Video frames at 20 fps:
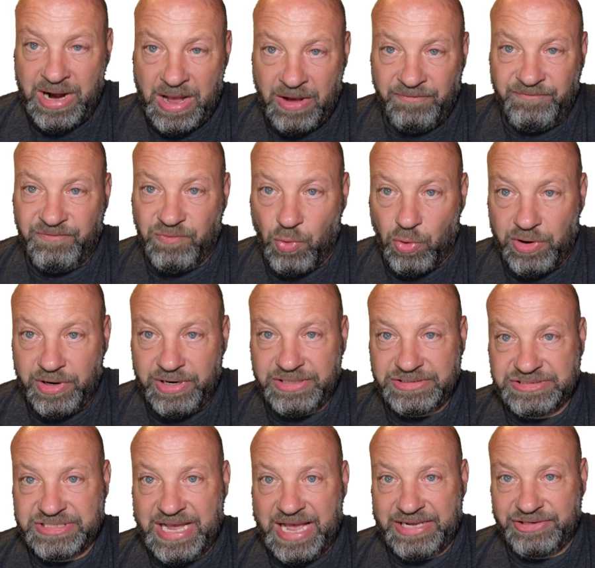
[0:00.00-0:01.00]
how Ford
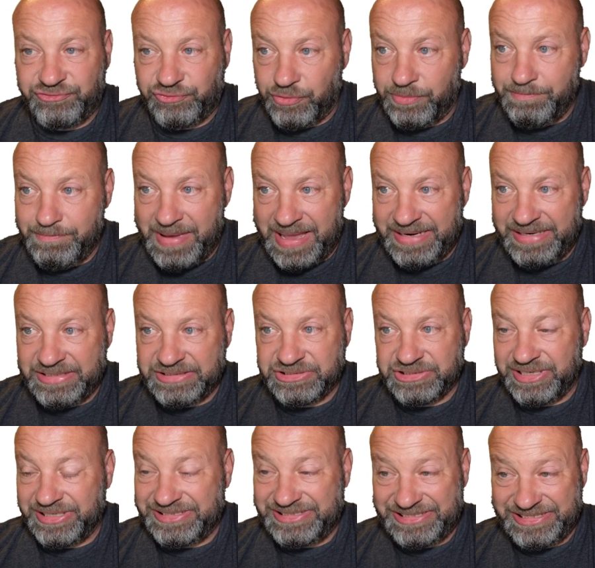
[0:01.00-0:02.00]
has got tremendous,
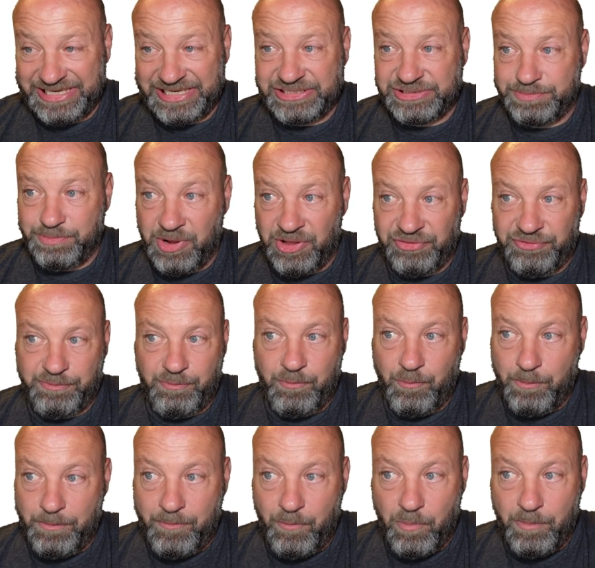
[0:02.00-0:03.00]
like 6-month
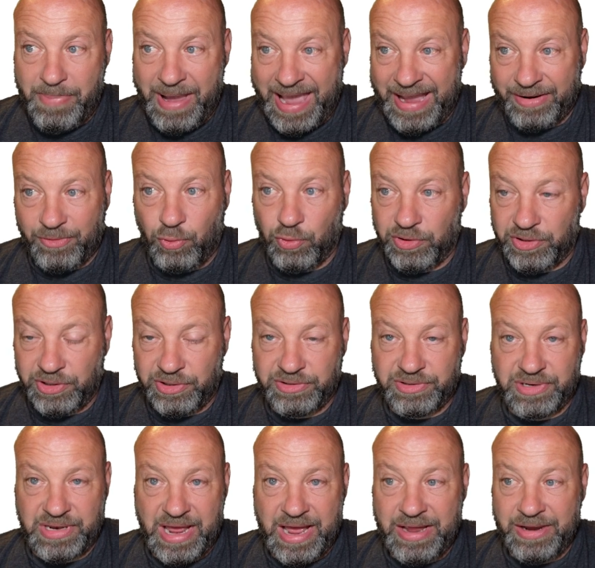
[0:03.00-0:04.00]
back
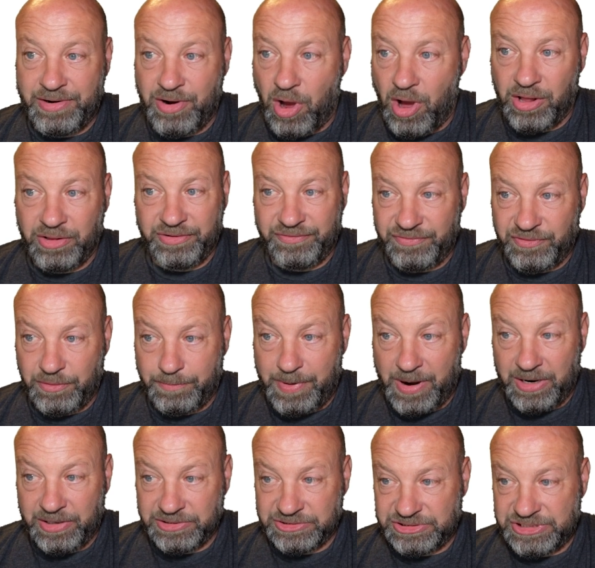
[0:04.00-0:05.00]
orders on all of their
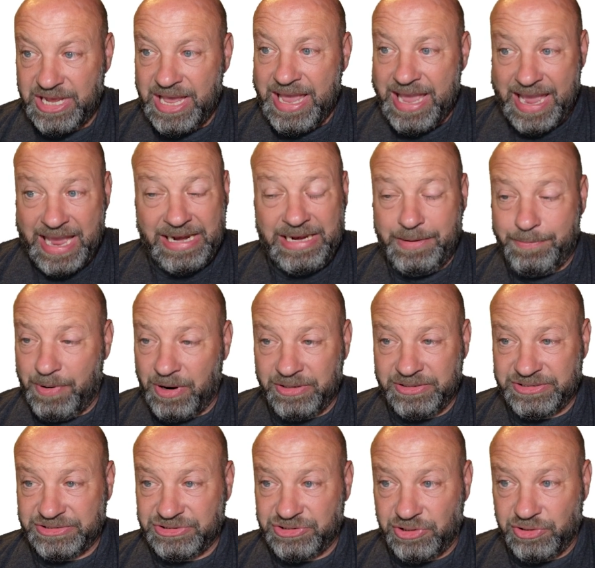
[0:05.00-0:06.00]
parts? Any
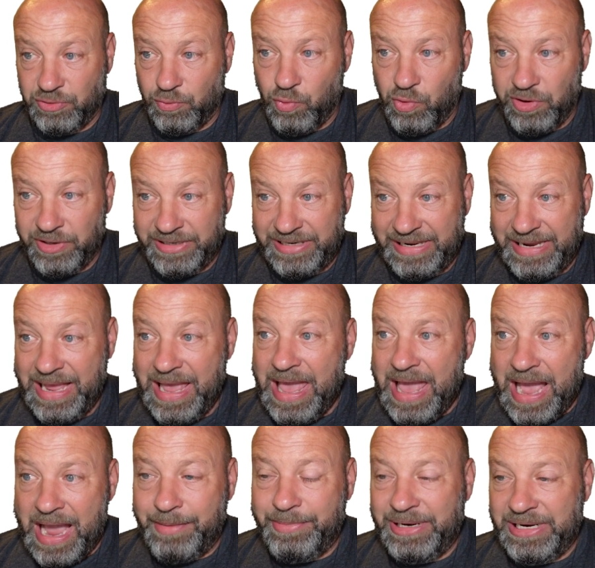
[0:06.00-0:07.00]
part that's under warranty.
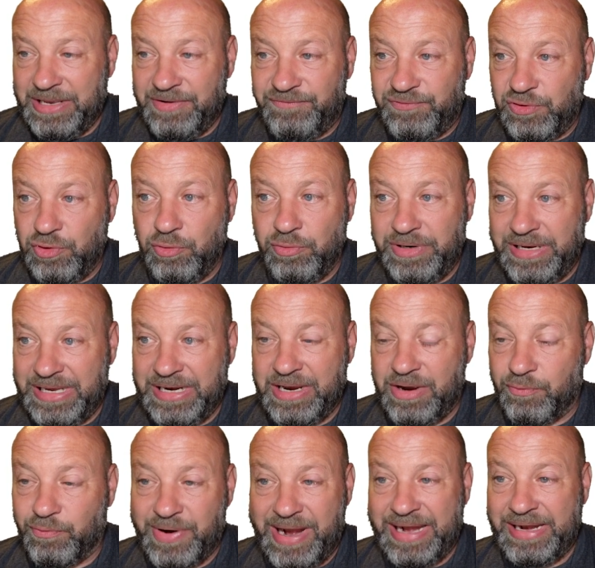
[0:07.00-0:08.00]
I mean, if you need
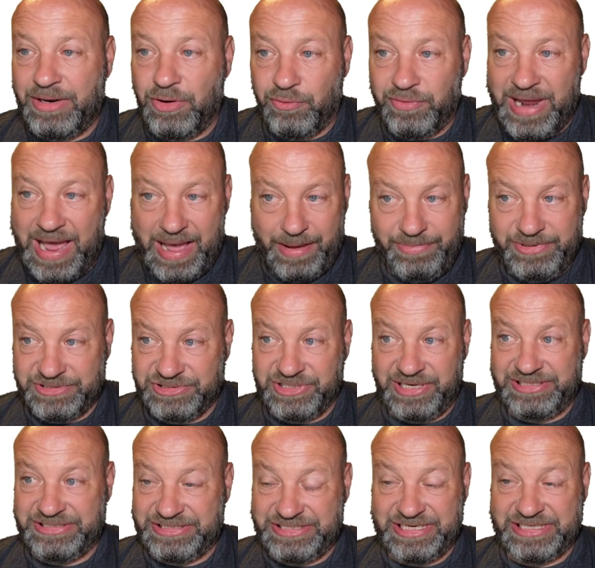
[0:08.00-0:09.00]
a radio knob, it's
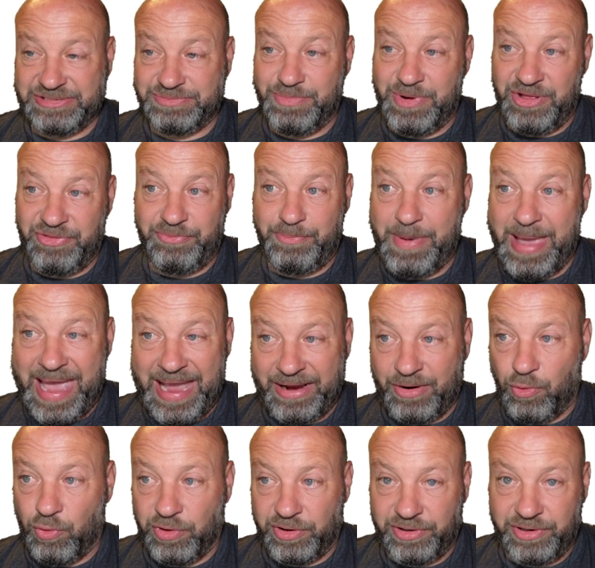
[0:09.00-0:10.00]
like 6-month
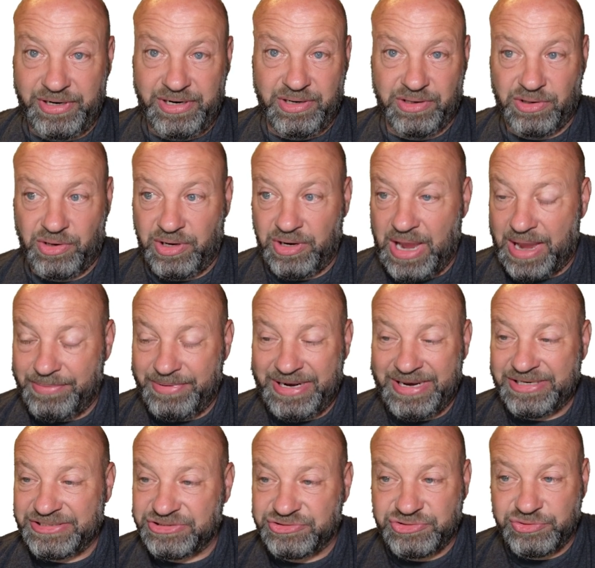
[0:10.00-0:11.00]
back order. It's like, I mean,
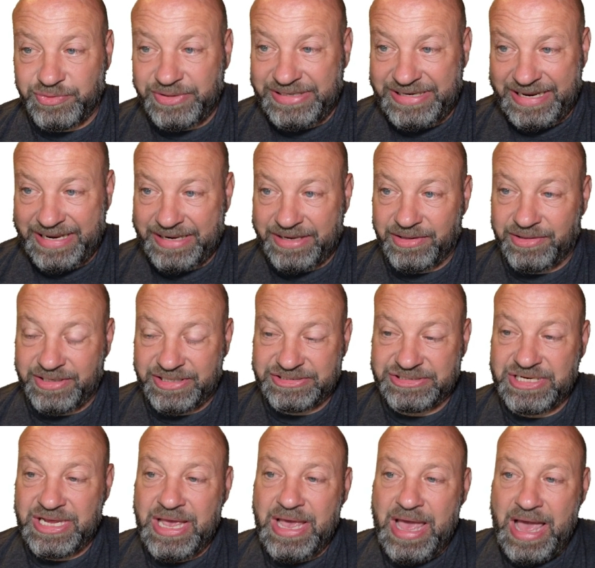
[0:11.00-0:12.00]
it's
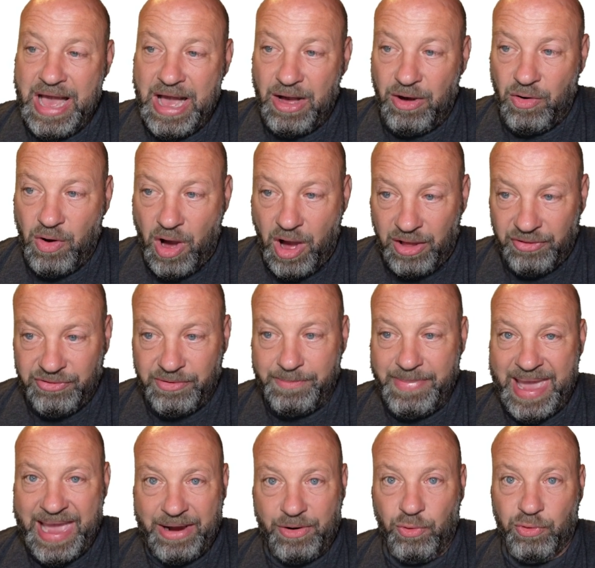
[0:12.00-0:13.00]
ridiculous how all the
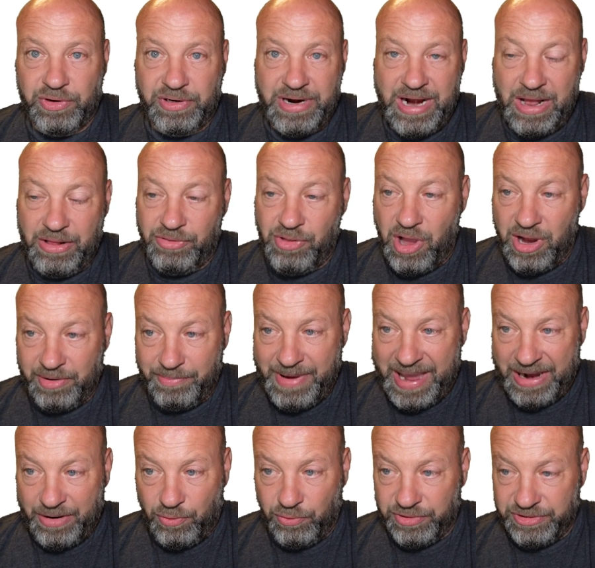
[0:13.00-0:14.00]
back order, how long
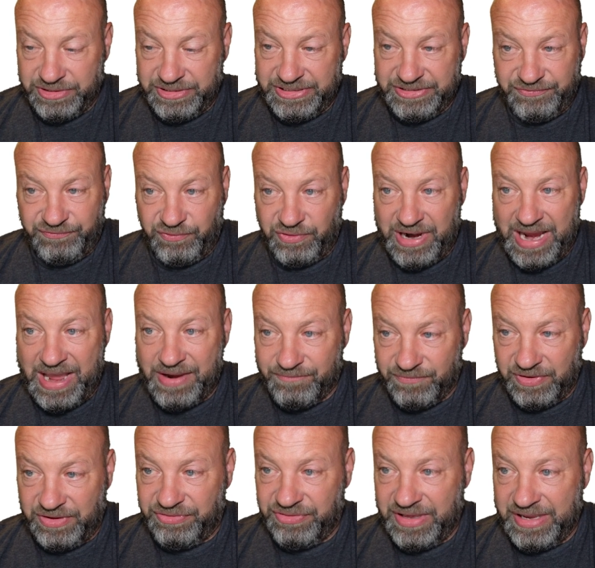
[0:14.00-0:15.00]
back order is for
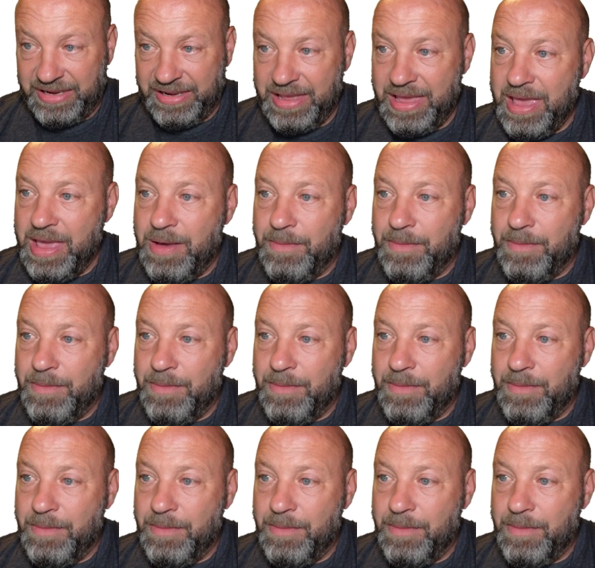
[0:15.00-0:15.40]
everything.